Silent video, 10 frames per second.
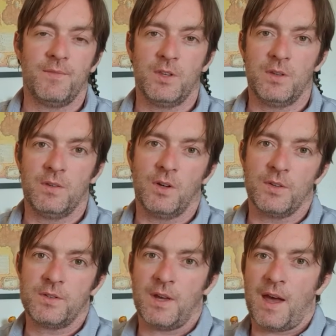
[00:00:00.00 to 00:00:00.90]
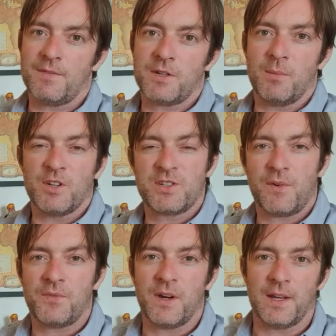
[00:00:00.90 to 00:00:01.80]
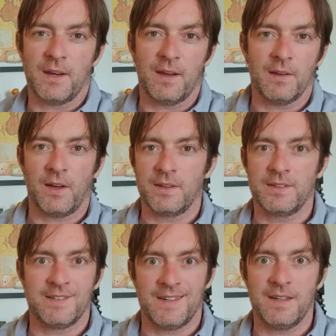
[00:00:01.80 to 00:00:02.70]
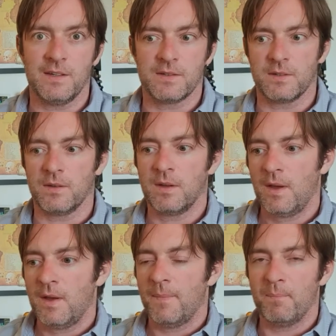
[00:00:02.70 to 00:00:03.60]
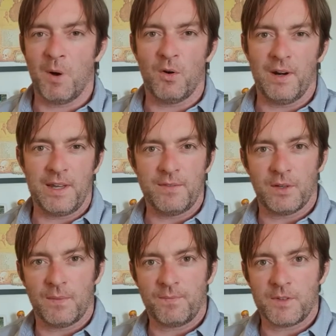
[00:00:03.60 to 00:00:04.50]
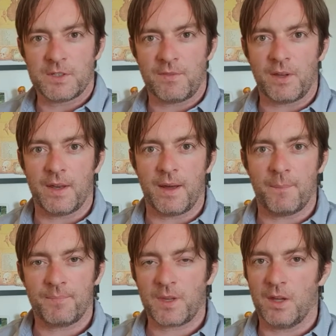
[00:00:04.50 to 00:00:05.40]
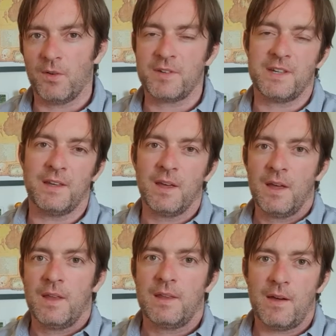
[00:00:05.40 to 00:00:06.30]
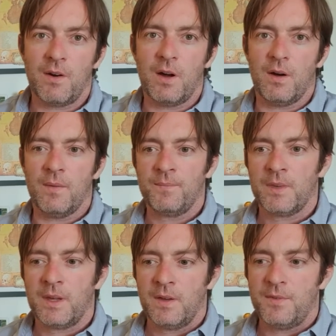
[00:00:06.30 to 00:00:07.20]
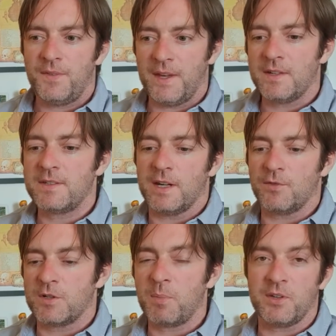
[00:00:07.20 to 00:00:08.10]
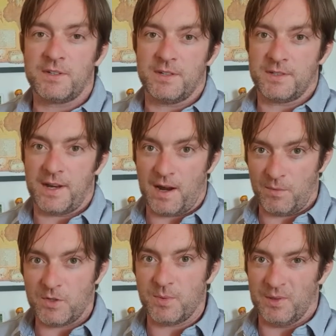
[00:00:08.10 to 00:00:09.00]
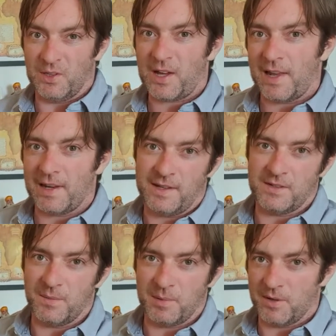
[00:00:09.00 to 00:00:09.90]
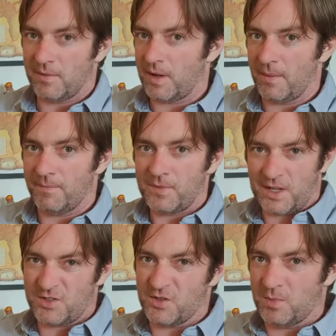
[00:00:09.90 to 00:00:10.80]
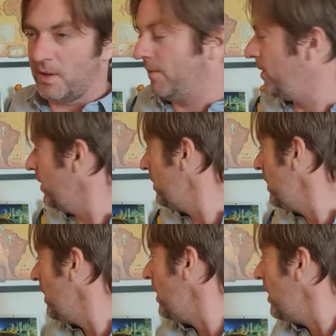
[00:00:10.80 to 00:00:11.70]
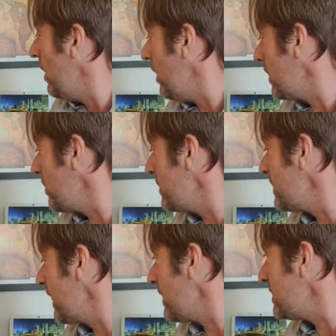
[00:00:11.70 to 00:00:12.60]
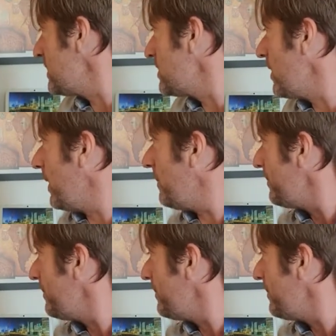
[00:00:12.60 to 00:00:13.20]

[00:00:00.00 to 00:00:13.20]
not to have so much suffering in it, like disease and moral evil and stuff like that. And obviously, there are theistic responses to that, which we'll look at later, but that's just one of the arguments against design.